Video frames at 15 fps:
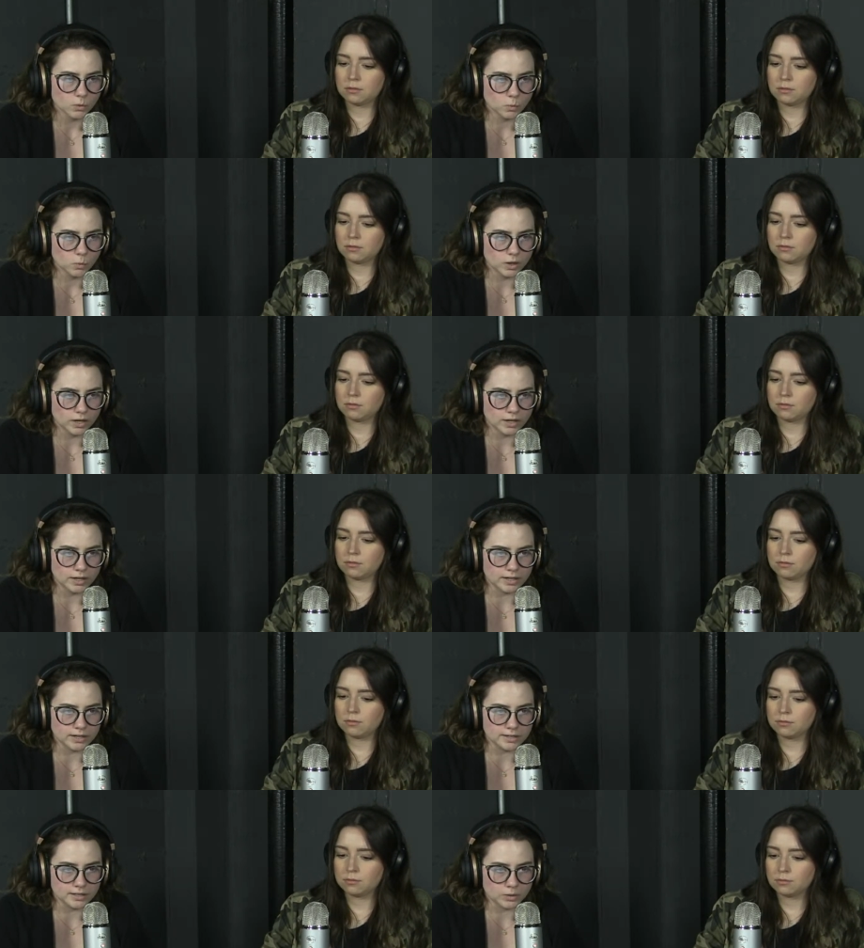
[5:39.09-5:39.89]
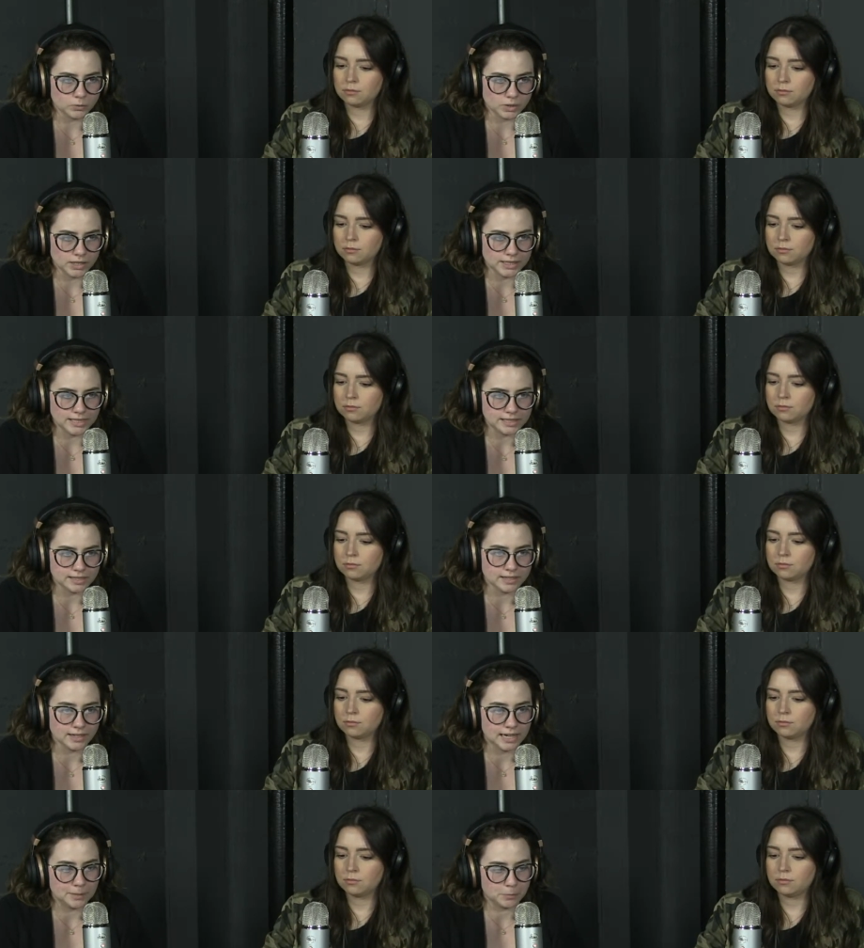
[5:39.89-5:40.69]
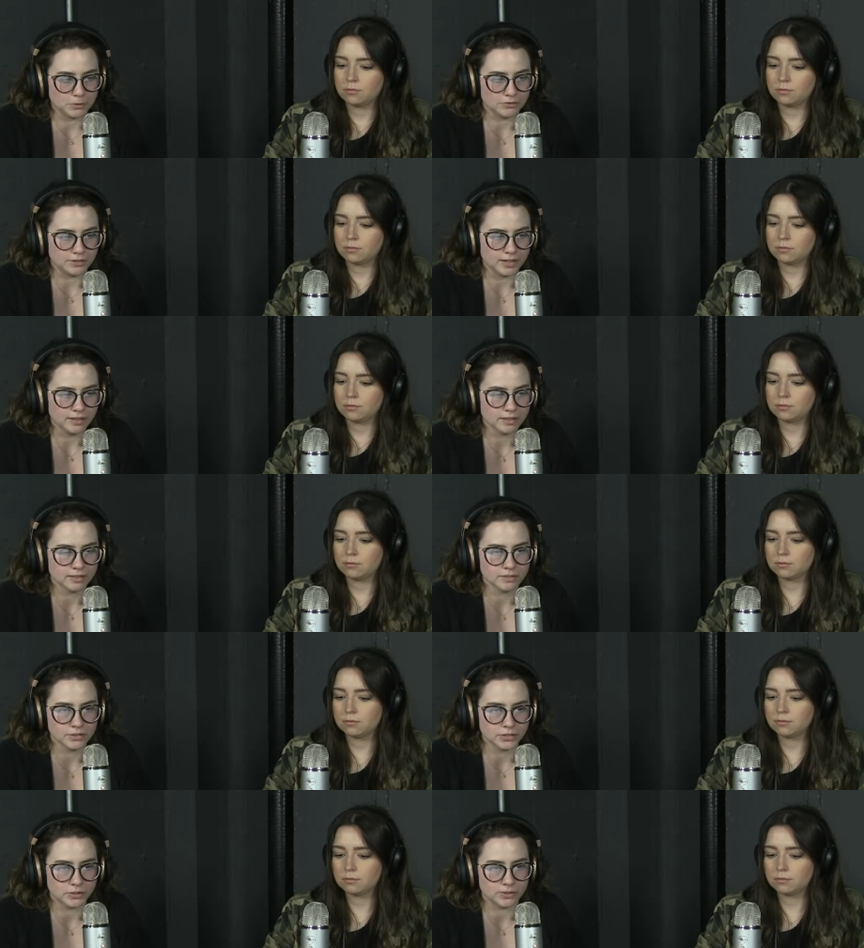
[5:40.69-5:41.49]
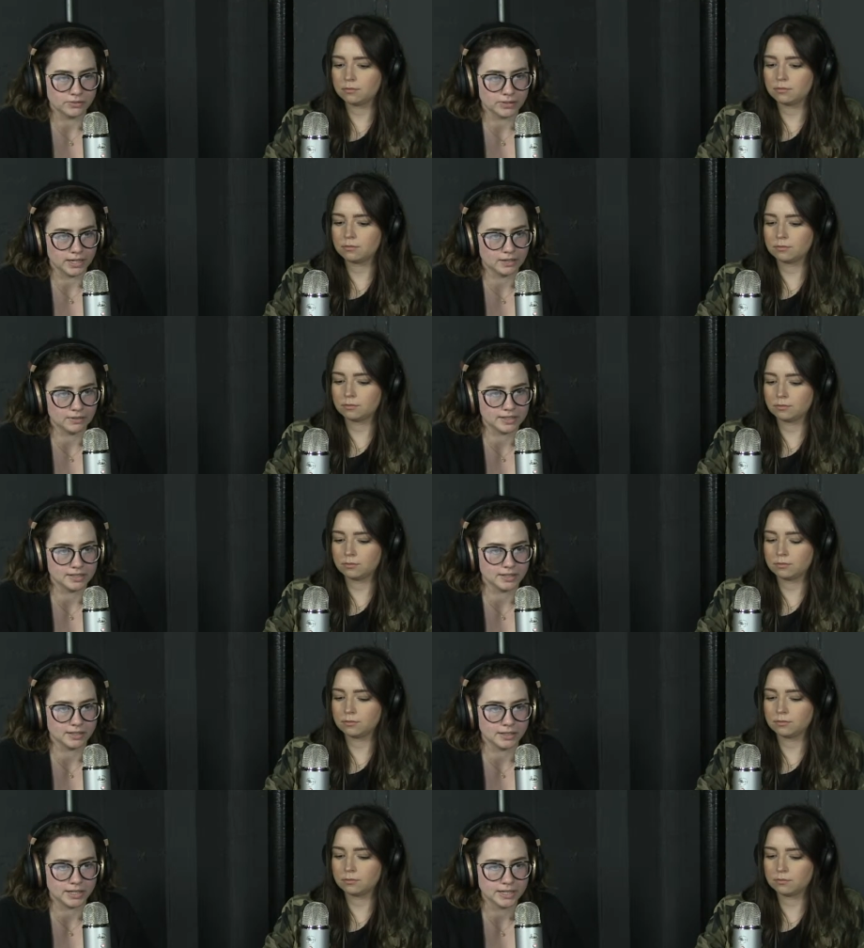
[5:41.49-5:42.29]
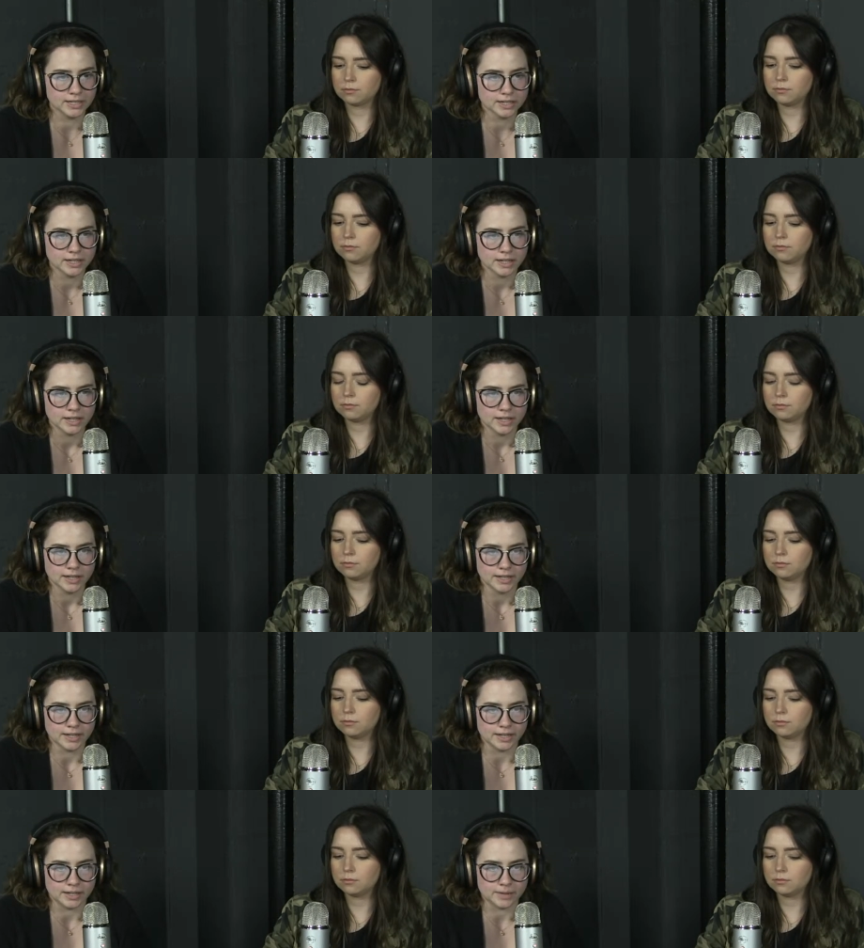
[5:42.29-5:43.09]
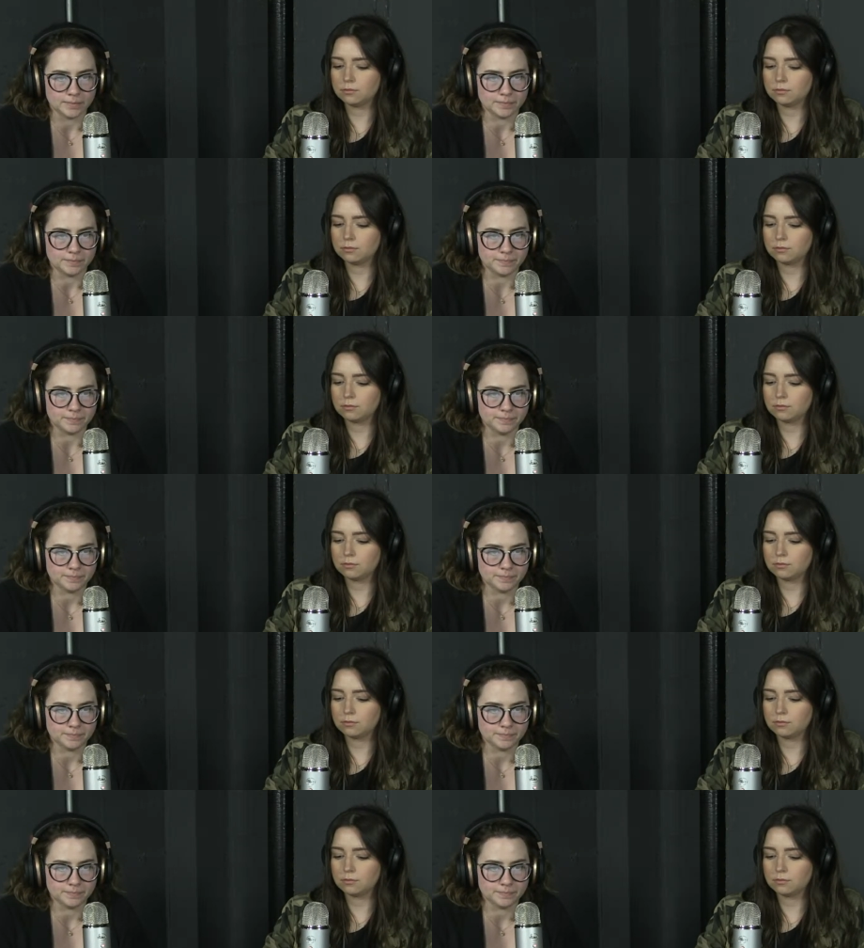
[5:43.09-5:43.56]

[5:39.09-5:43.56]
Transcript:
Speaker 1: was released April 5th, so very recently. Mm-hmm. Um,